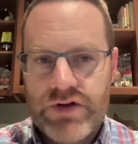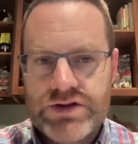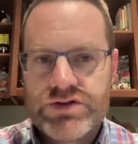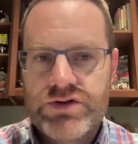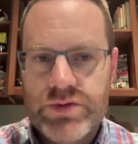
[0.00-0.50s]

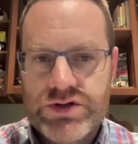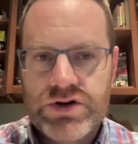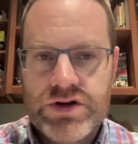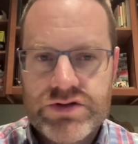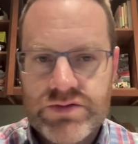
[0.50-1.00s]
registry which
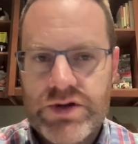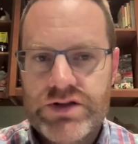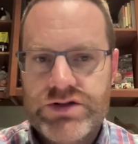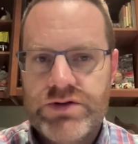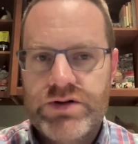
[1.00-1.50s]
you're
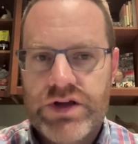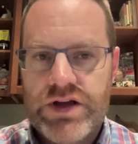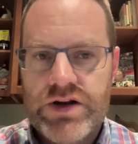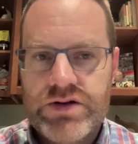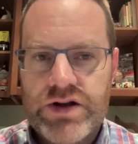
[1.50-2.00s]
submitting to, and
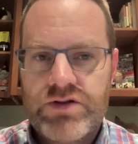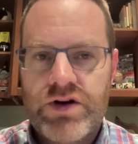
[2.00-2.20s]
again,